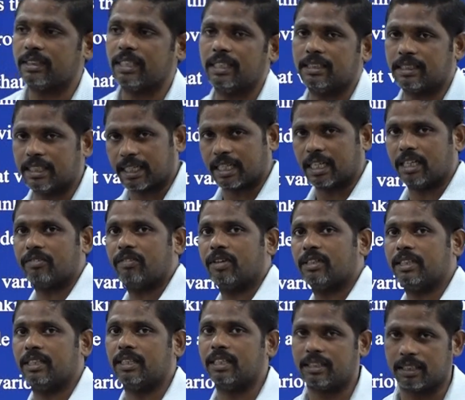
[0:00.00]
then the second
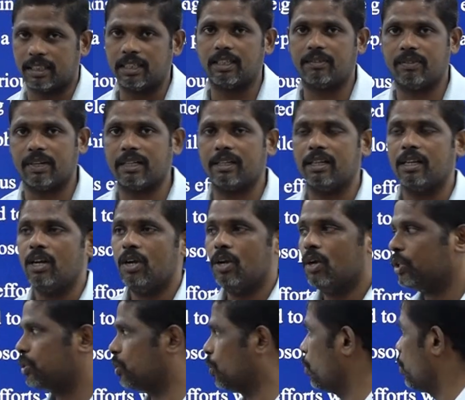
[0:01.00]
one, then the third one.
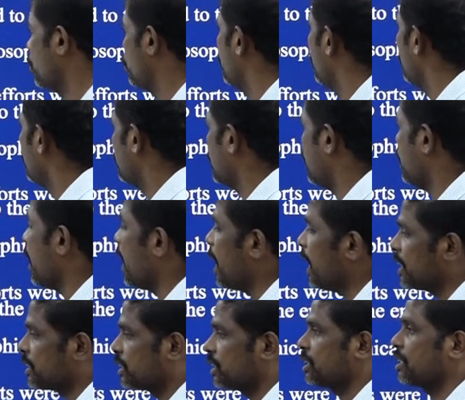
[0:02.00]
So the
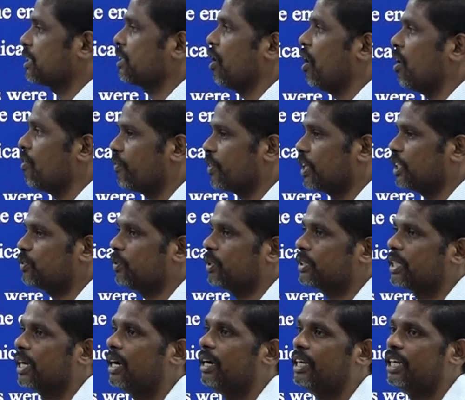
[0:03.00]
last conference
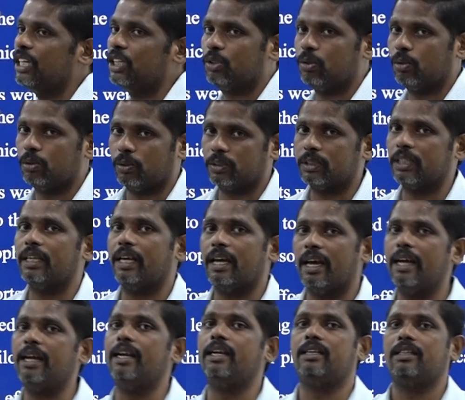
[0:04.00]
was held in
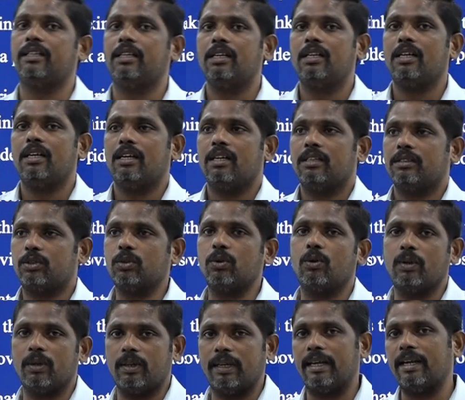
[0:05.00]
2008.
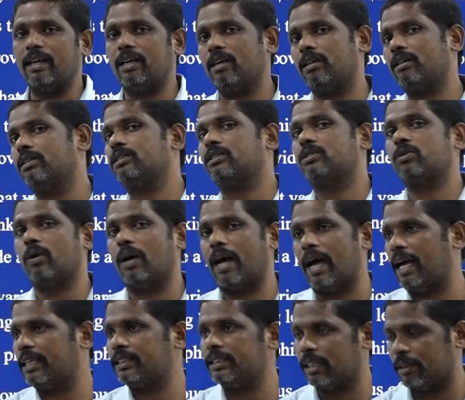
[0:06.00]
So
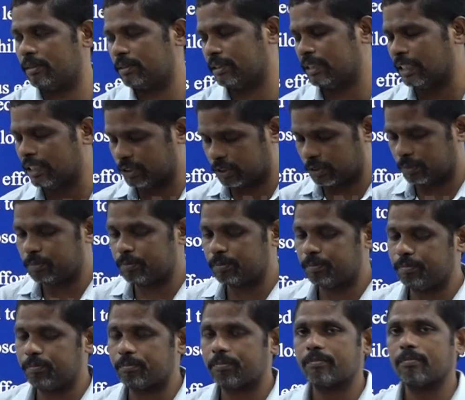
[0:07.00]
as that is,
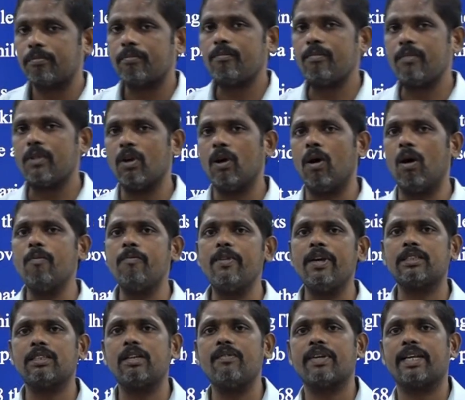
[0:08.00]

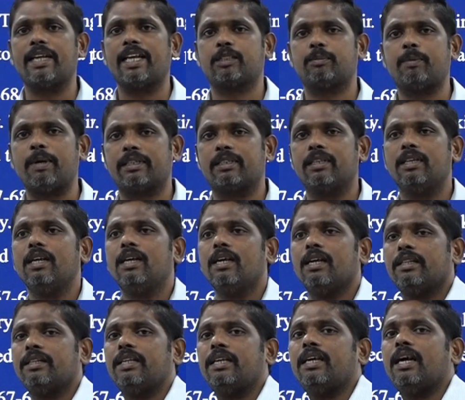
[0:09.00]
obviously we can expect
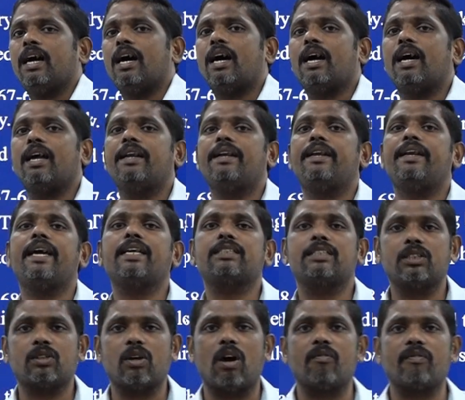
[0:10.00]
the
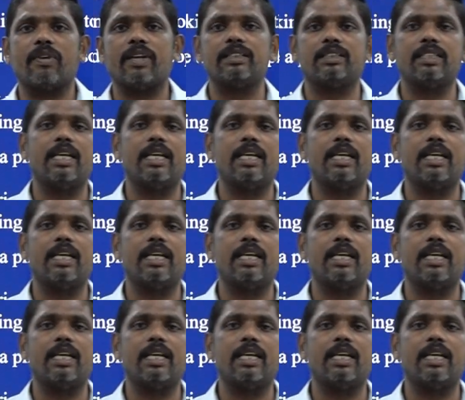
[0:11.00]
next conference